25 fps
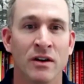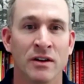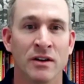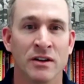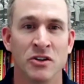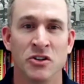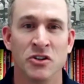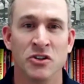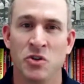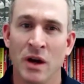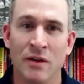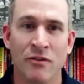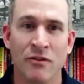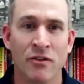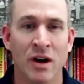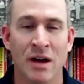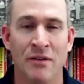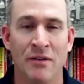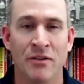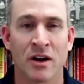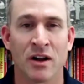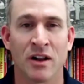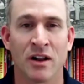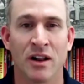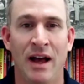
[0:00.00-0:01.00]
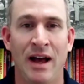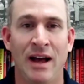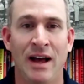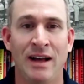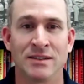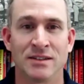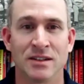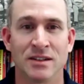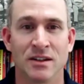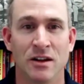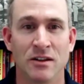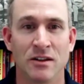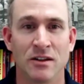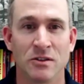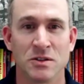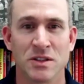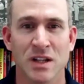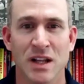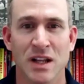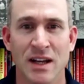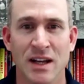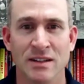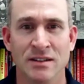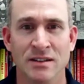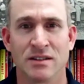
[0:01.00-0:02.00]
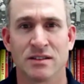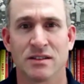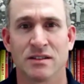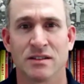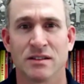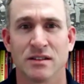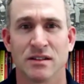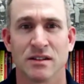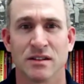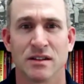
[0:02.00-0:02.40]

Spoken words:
did you ever have a class along those lines?